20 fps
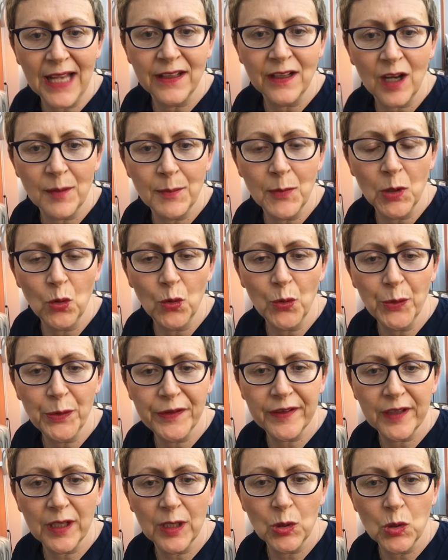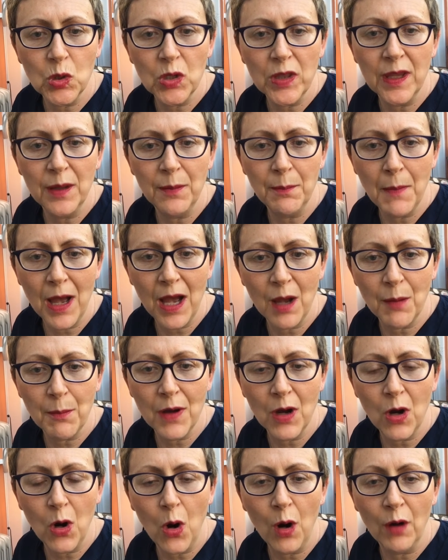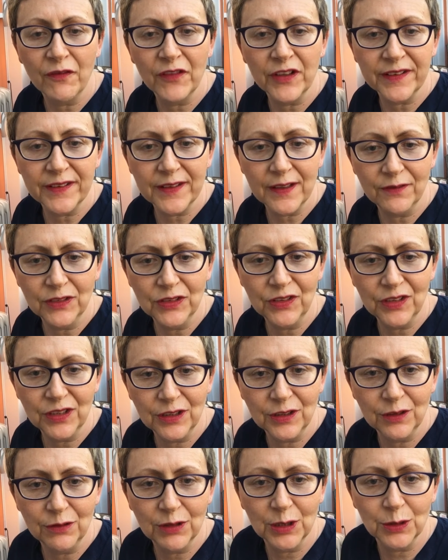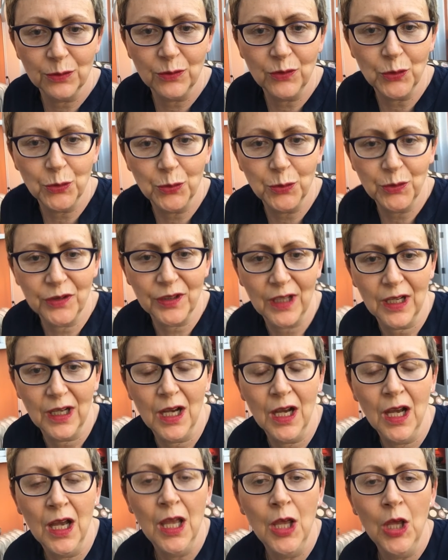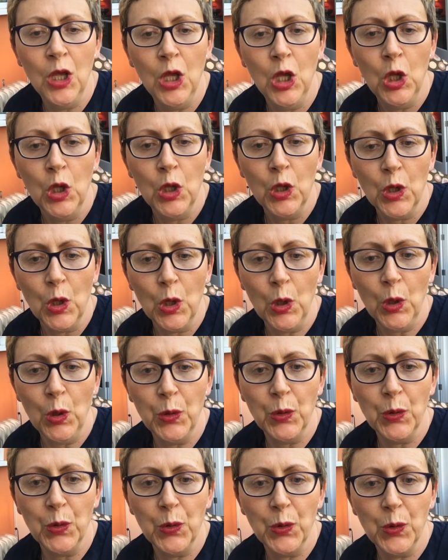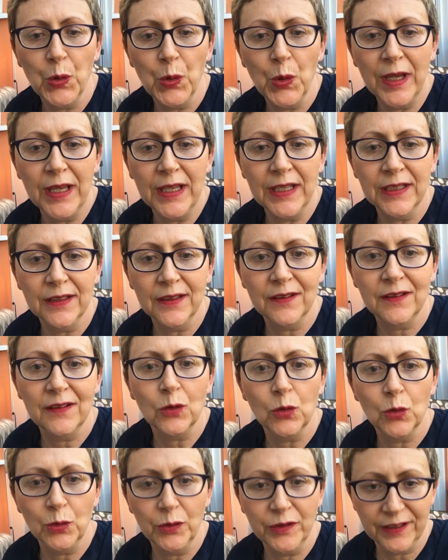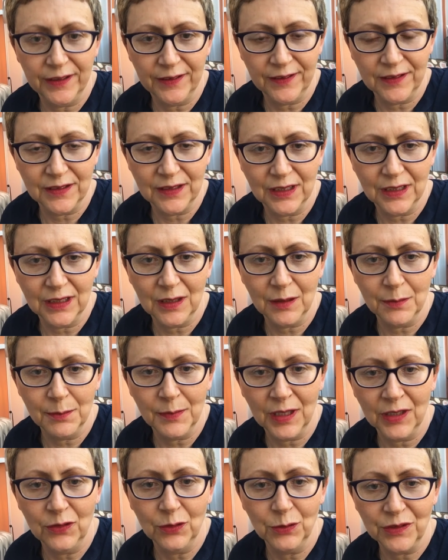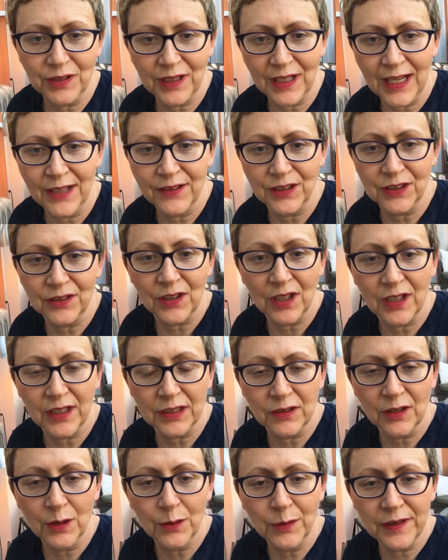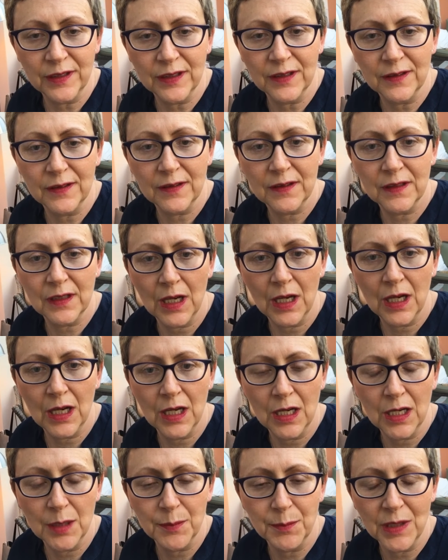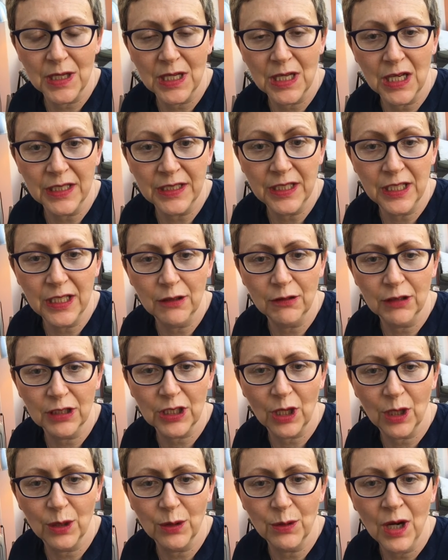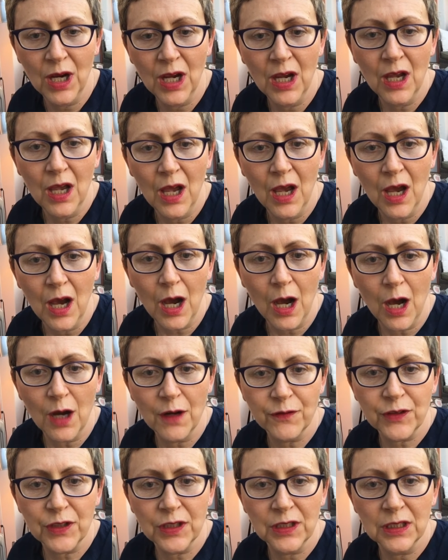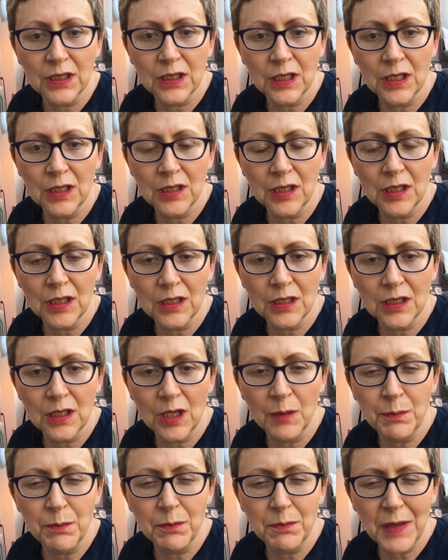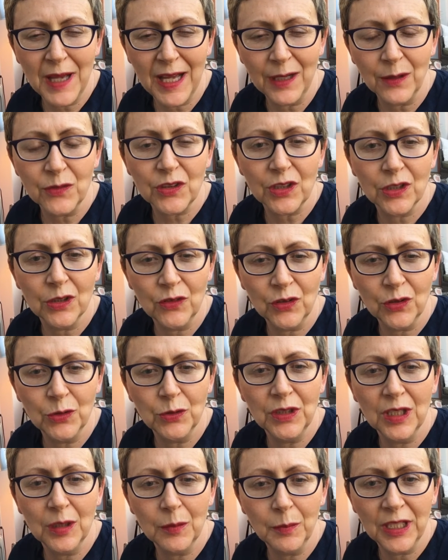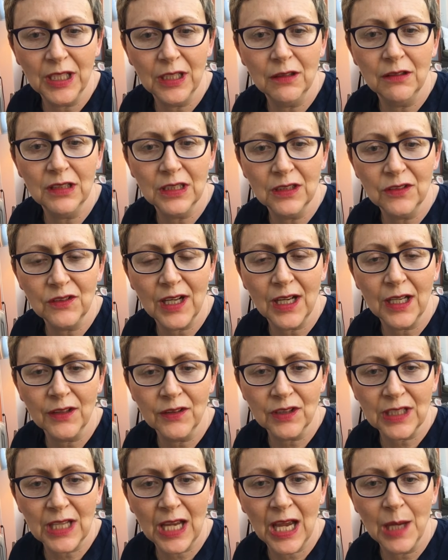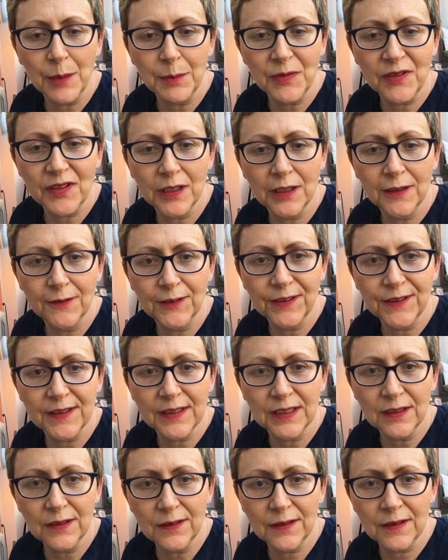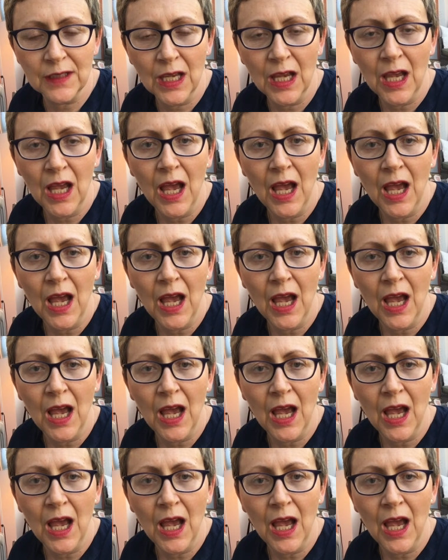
and I'm also the mum of a 17-year-old daughter who is autistic. My daughter had her diagnosis a year ago after about a two-year period under CAM services,